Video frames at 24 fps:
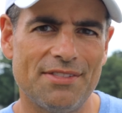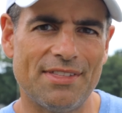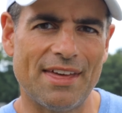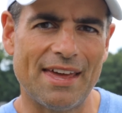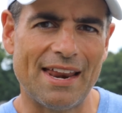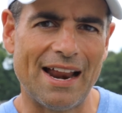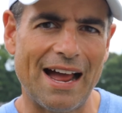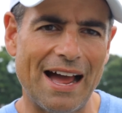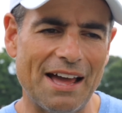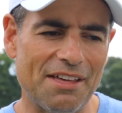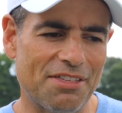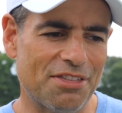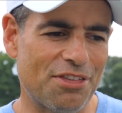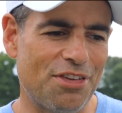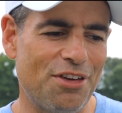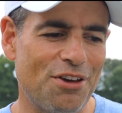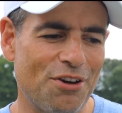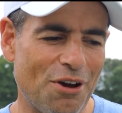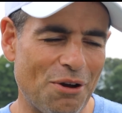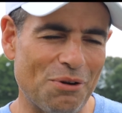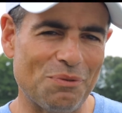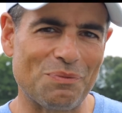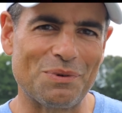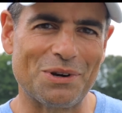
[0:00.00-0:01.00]
that I
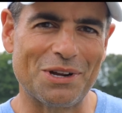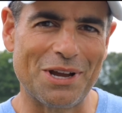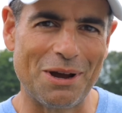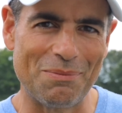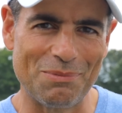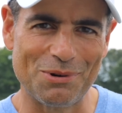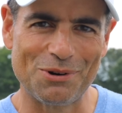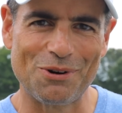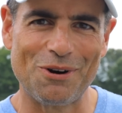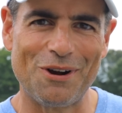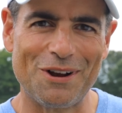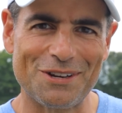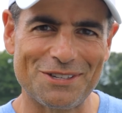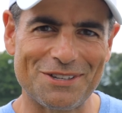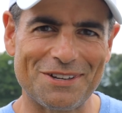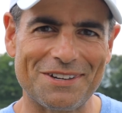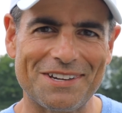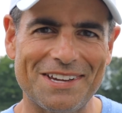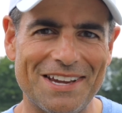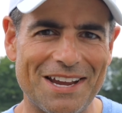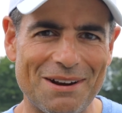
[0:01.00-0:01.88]
thought would come across on